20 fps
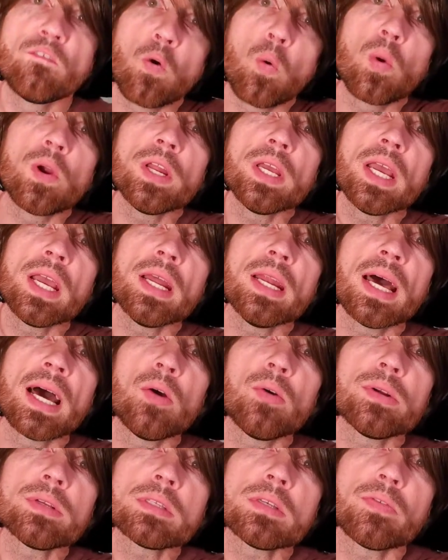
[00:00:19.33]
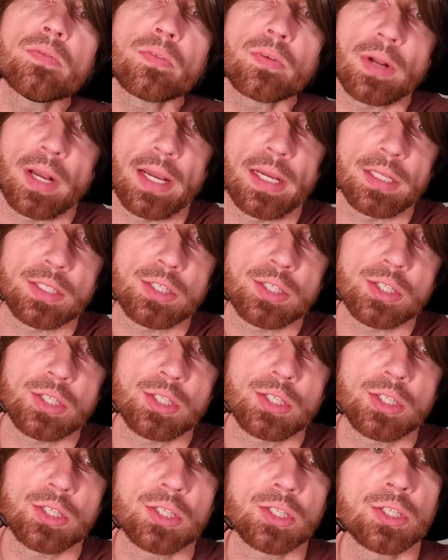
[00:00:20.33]
48 hours of
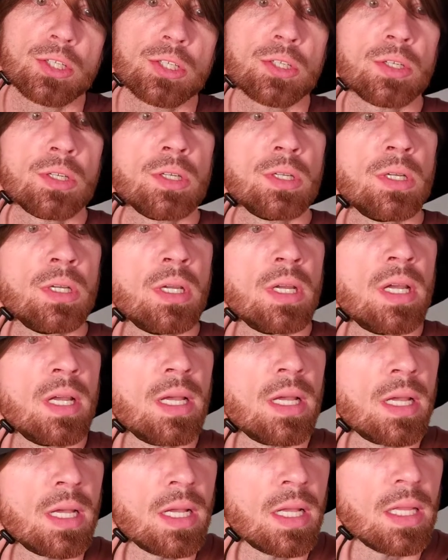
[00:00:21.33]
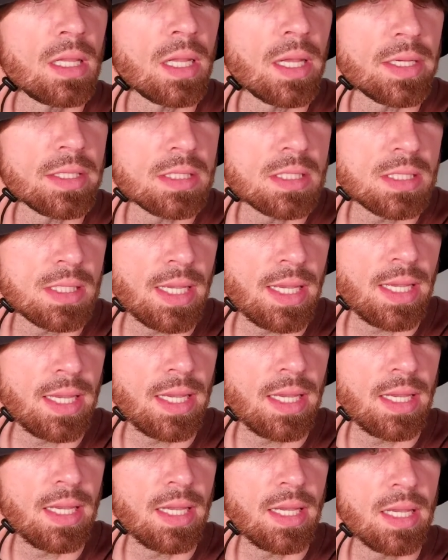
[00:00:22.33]
fresh, light
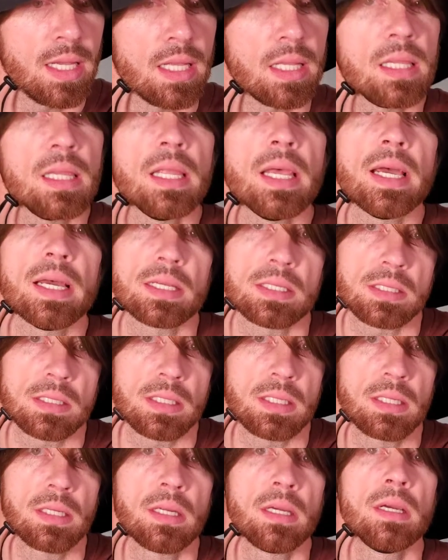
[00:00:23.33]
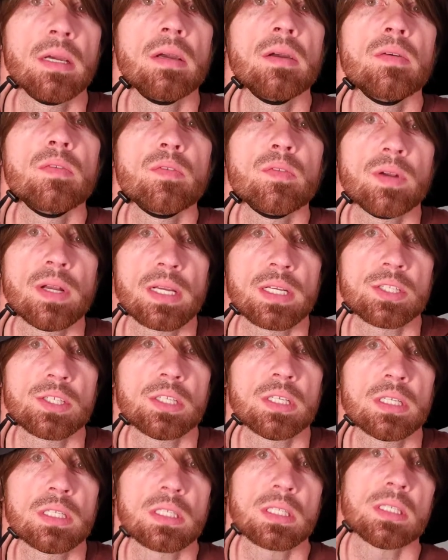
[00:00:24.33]
scent, lasting
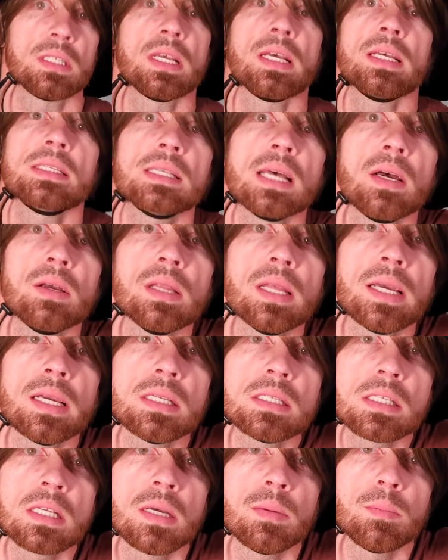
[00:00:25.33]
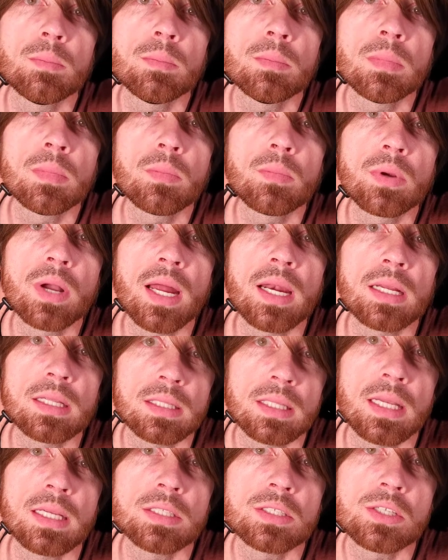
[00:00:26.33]
freshness. Does that sound like some
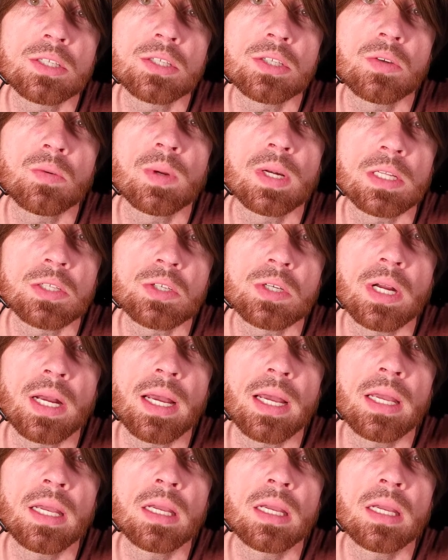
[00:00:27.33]
product that you want to try?